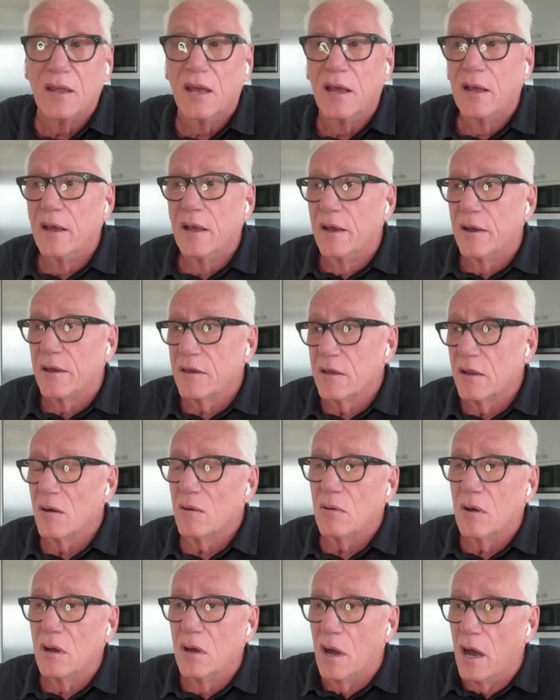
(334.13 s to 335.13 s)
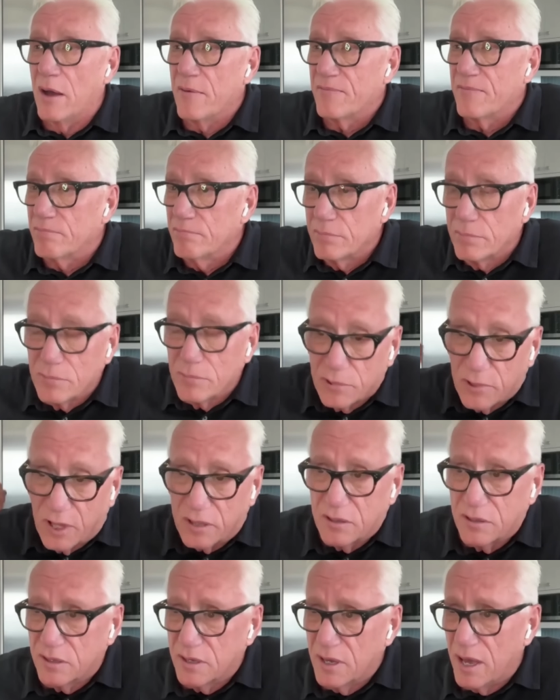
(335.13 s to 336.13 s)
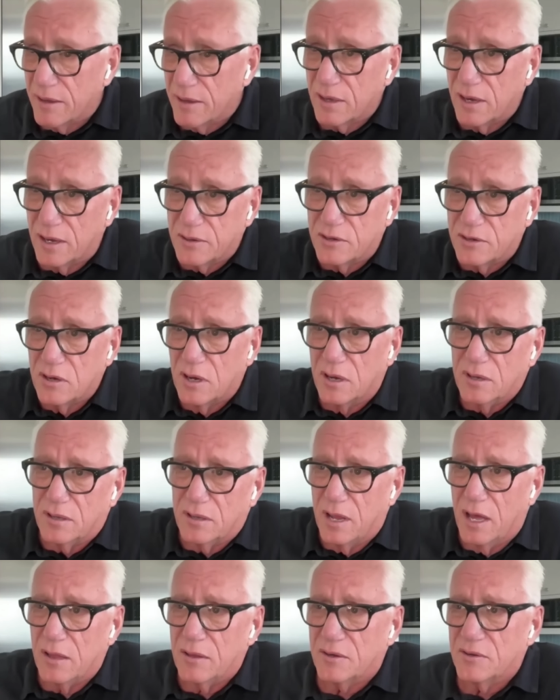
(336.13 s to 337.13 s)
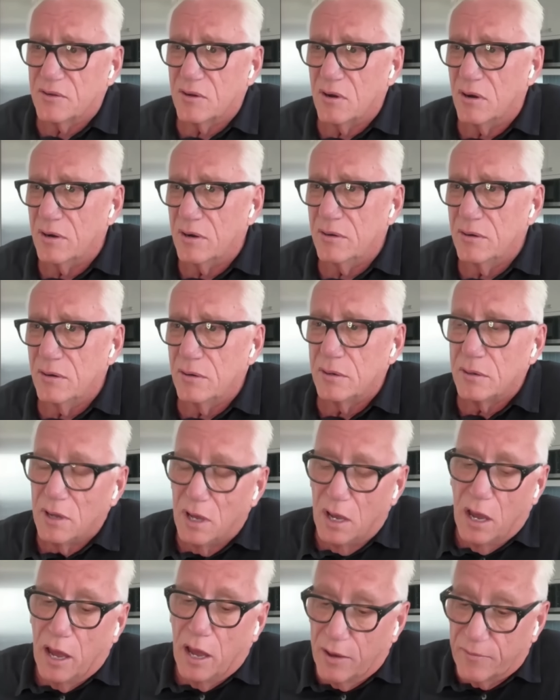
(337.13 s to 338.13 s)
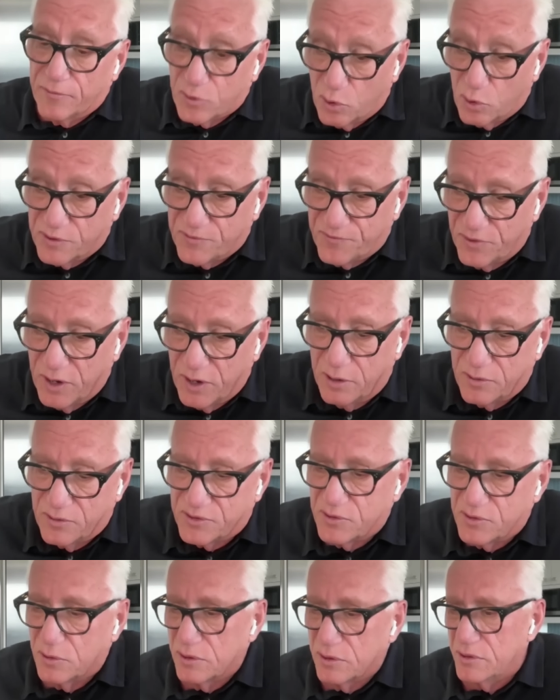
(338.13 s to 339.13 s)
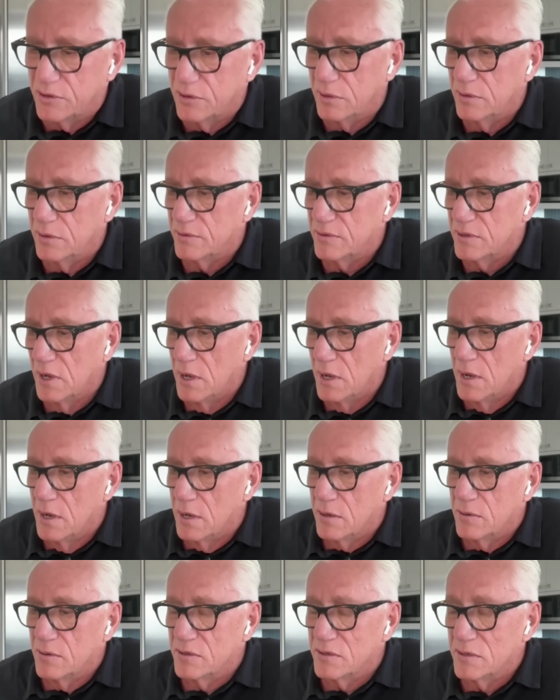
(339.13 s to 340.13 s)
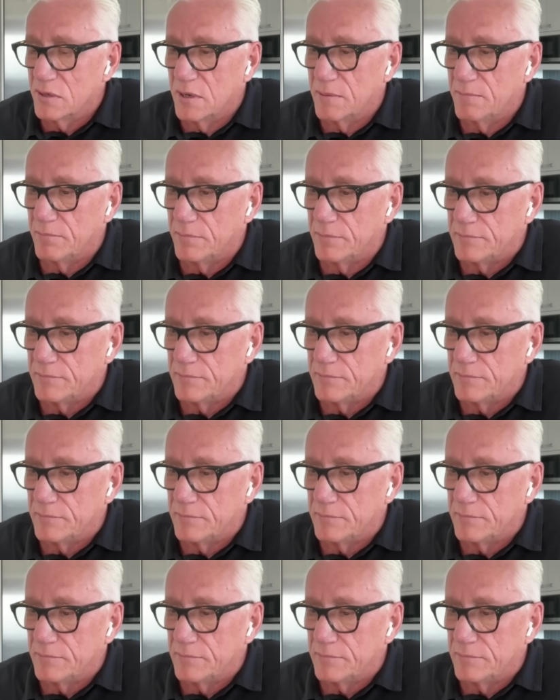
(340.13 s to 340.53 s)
And, you know, I've got Chuck and Alex Gartner and, of course, Fernando Sulichin, who's